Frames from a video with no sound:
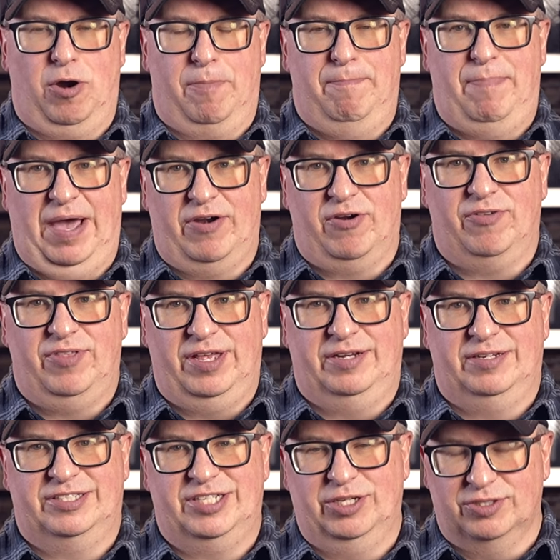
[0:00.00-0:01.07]
are better
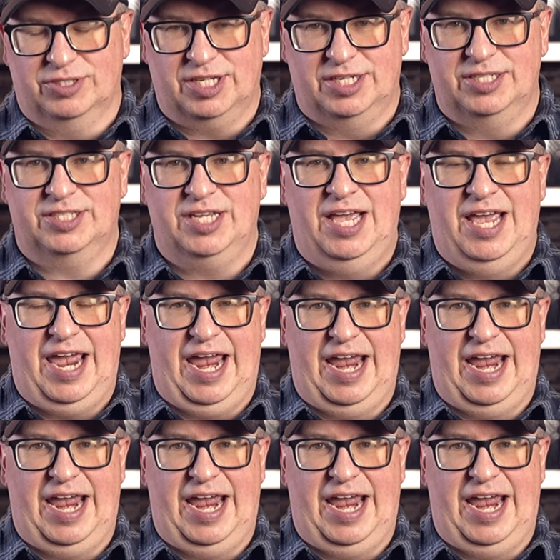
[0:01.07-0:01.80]
than Tilta's,